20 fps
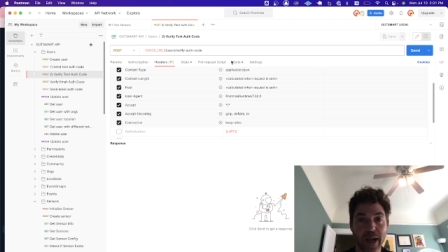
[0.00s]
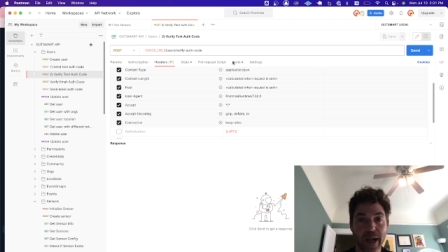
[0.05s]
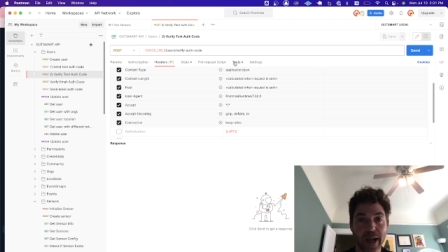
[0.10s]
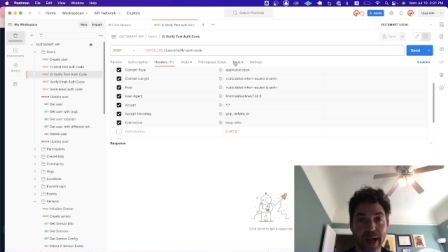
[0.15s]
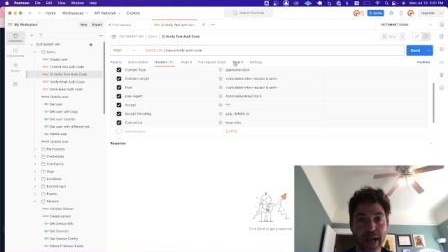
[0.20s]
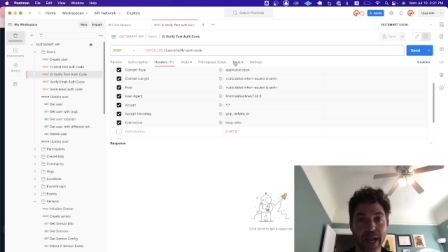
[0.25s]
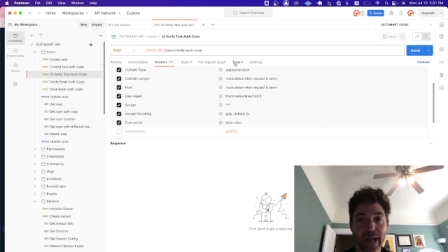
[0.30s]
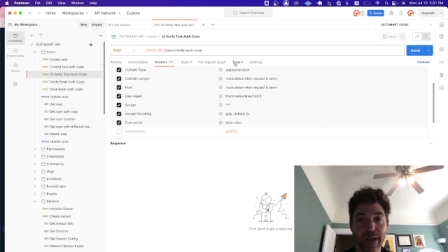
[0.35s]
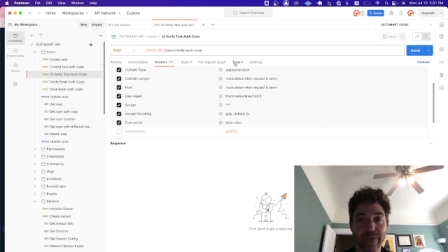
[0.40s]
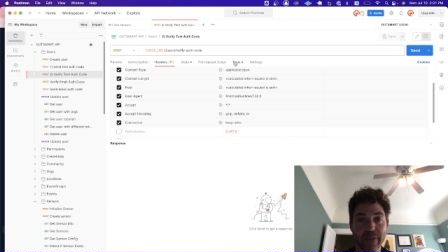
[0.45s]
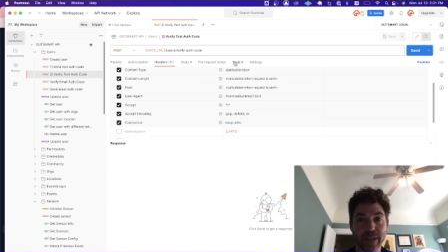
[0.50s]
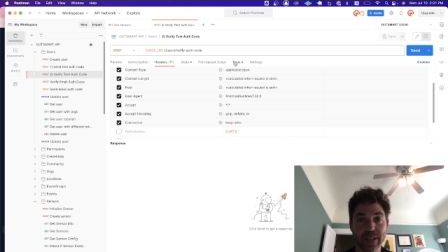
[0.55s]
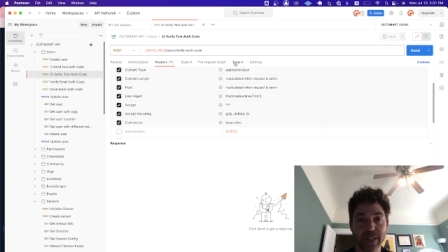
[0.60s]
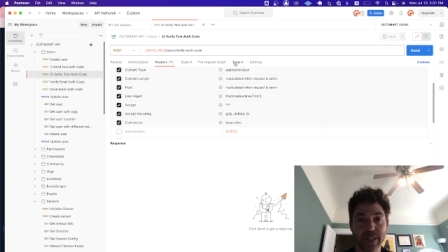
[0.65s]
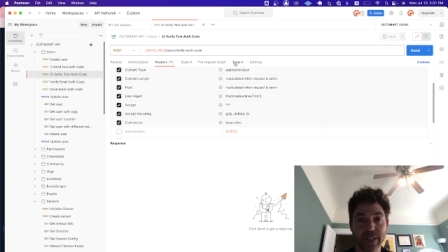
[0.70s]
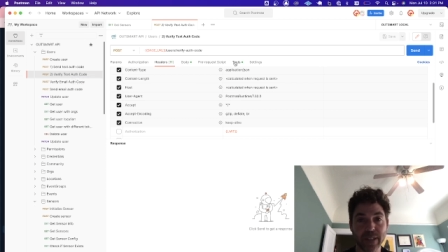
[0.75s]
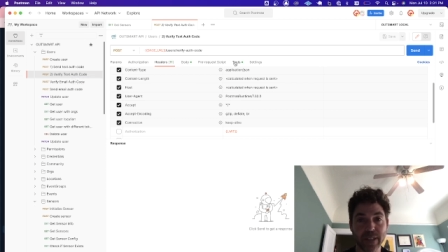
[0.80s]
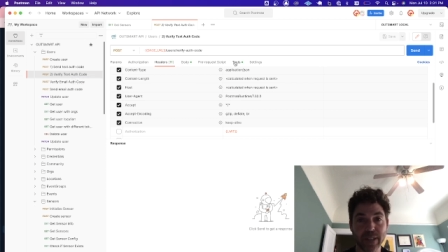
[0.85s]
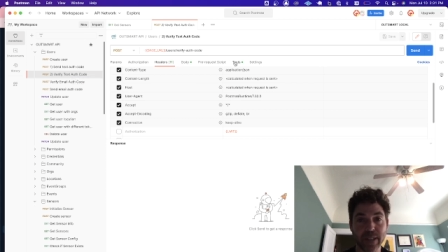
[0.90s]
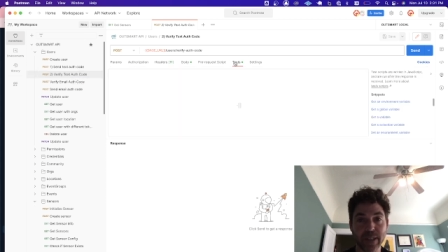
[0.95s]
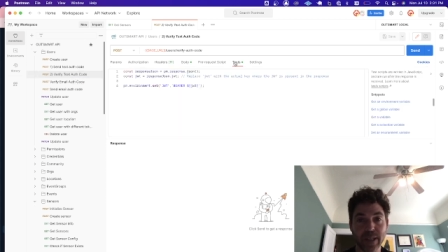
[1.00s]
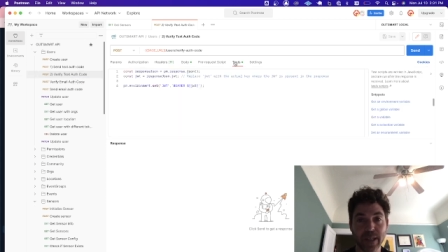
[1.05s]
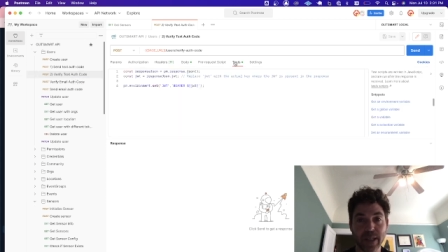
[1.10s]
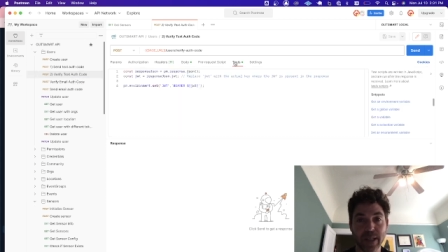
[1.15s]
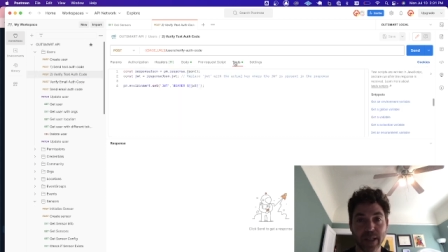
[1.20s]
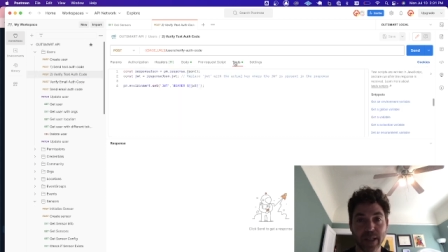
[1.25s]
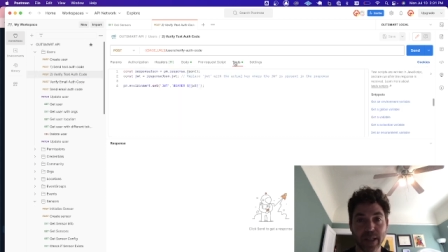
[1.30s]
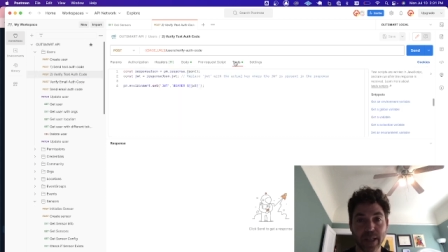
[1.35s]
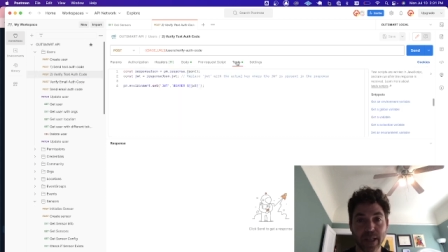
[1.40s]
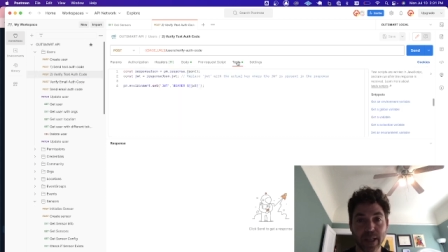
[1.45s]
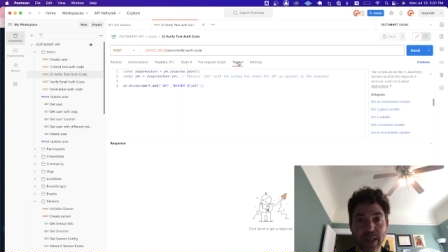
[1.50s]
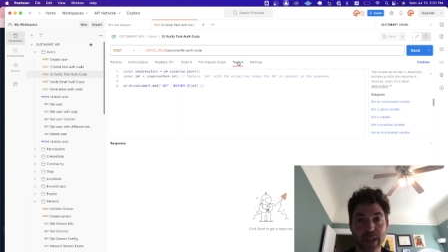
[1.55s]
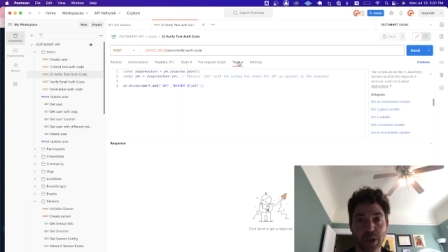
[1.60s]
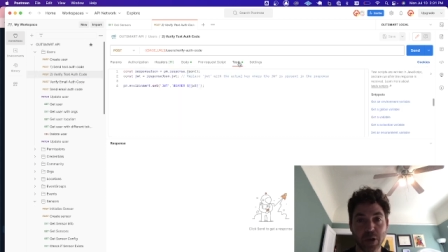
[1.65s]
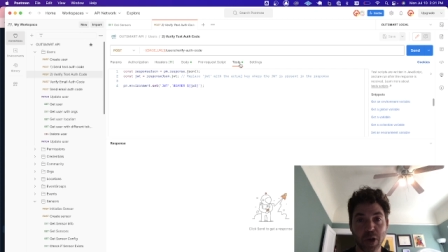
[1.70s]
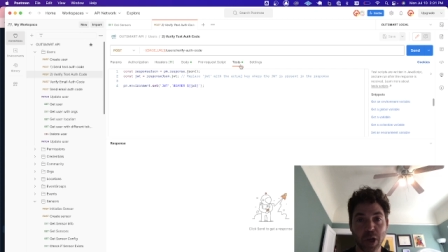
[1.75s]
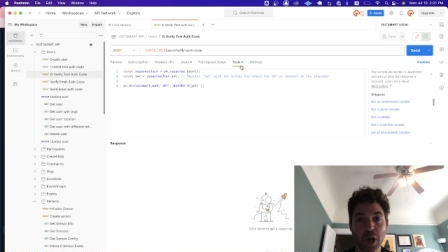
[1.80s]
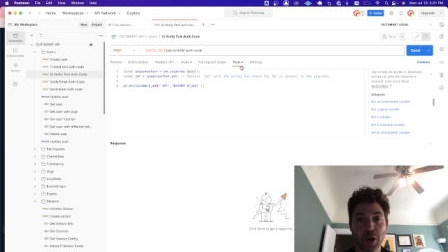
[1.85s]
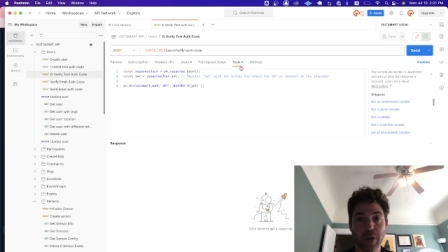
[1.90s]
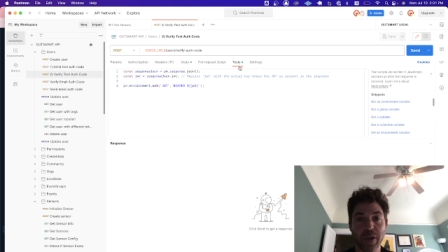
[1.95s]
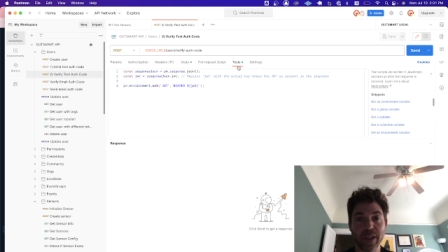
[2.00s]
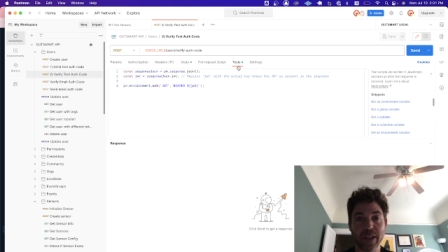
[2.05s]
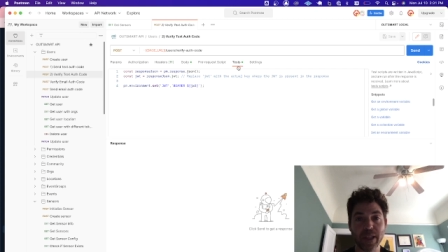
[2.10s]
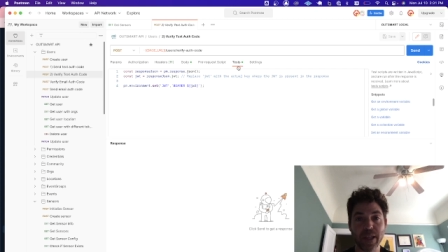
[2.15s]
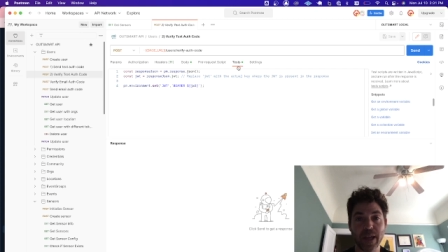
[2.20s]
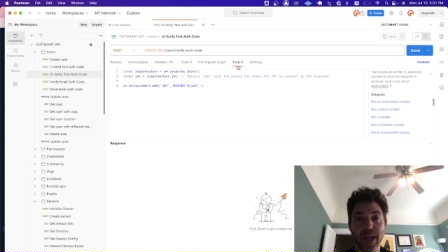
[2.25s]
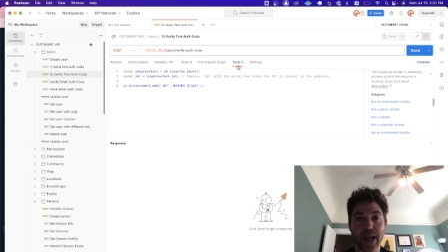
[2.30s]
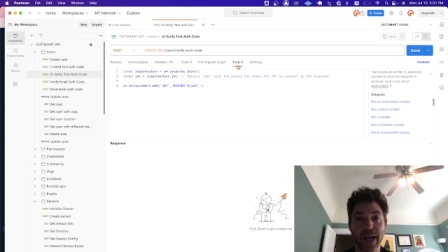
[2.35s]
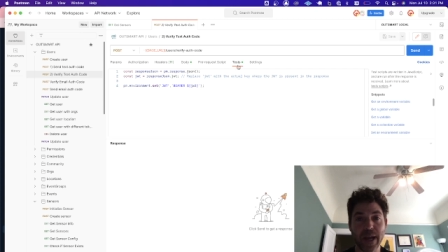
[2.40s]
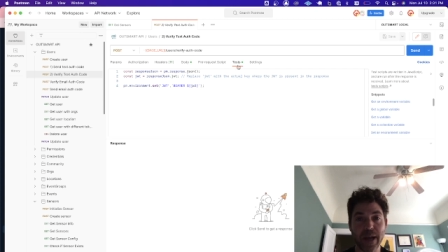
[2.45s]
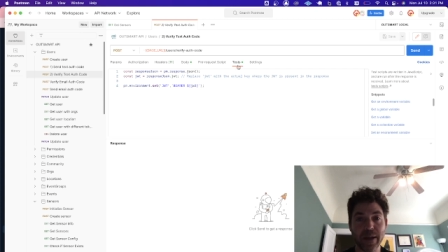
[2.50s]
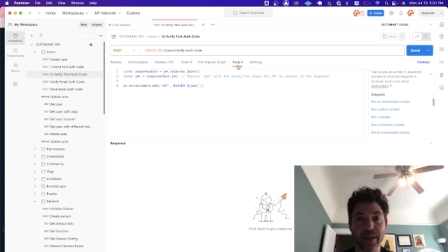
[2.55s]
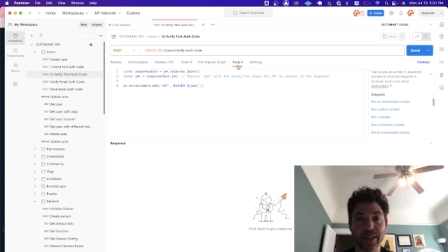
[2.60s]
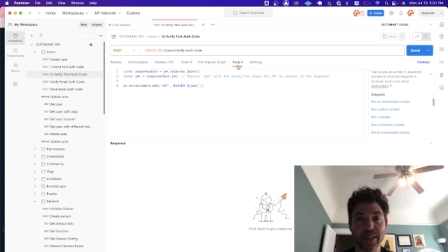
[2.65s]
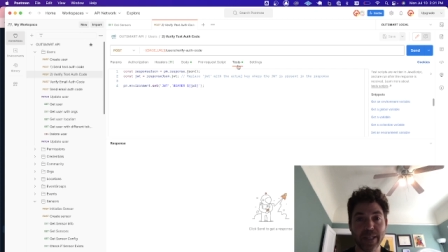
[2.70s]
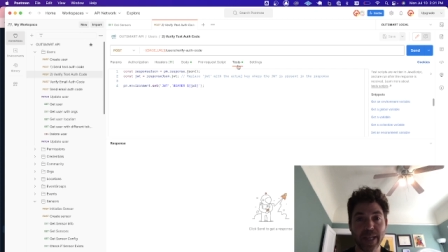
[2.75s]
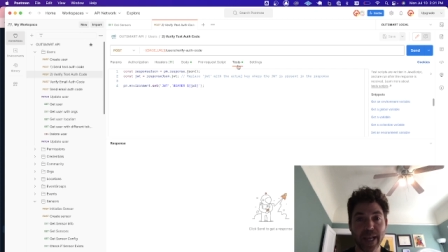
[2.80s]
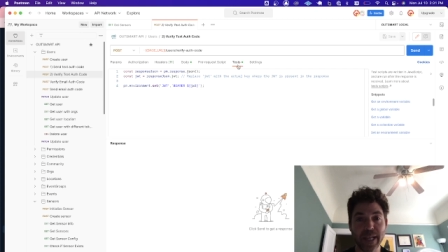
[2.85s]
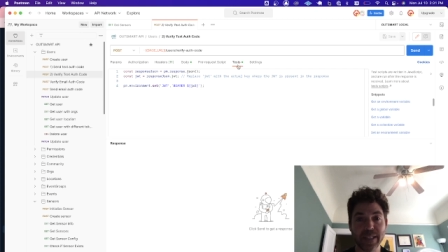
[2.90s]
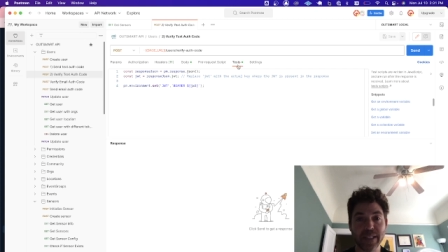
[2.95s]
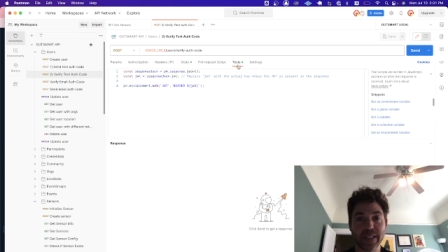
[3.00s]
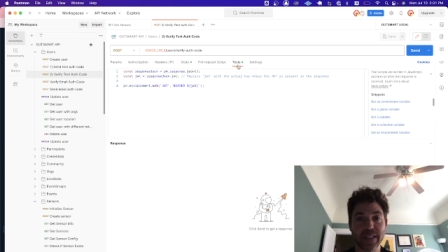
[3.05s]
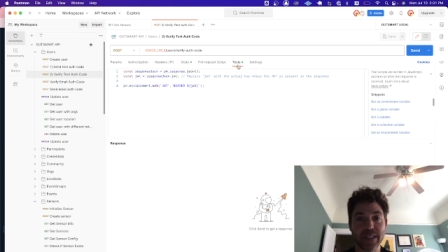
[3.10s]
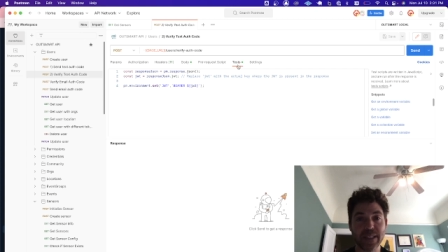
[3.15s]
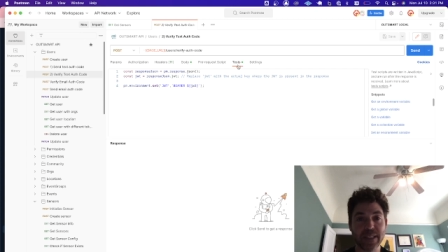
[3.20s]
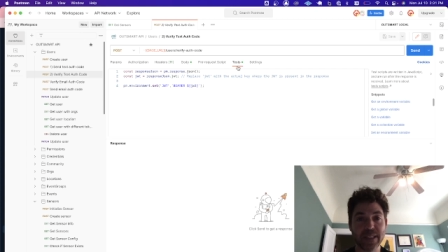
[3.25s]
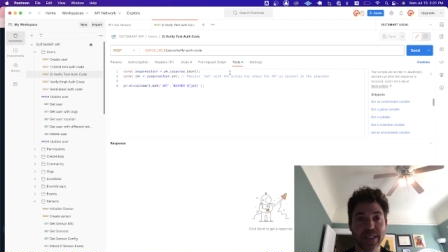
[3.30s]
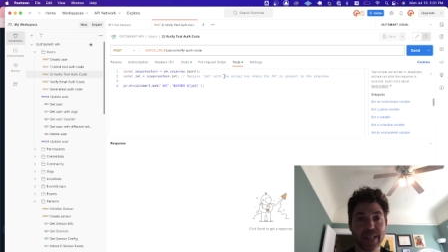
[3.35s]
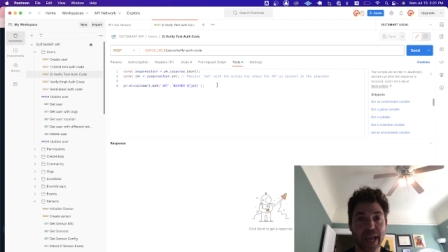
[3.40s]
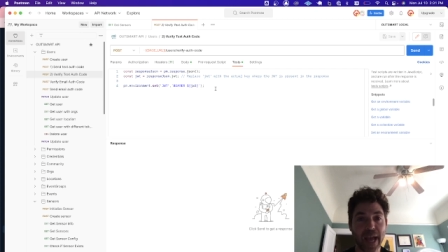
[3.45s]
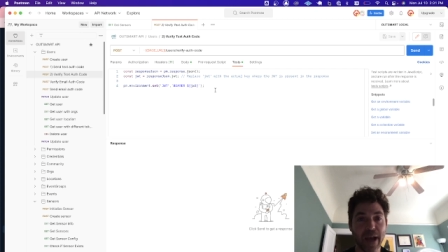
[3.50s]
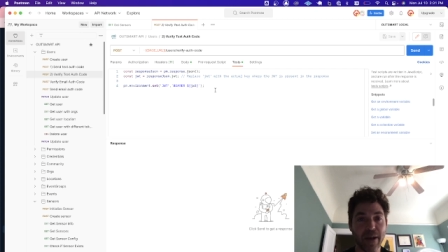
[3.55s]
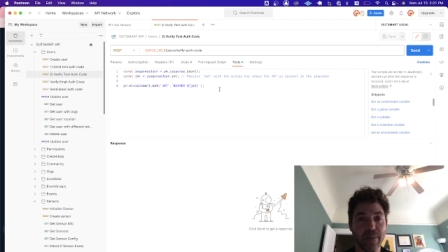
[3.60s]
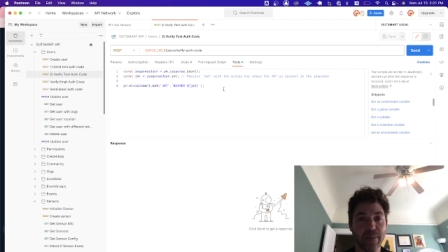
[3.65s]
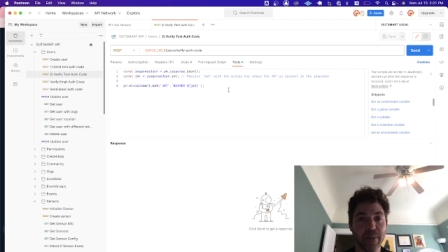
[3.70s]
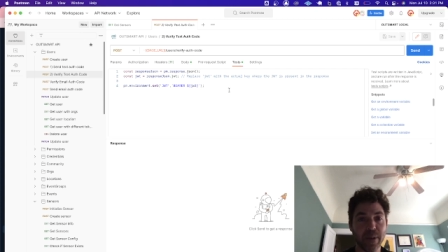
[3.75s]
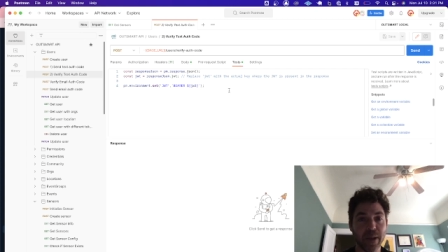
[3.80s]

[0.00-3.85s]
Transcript: I have this. You can go to the uh, test tab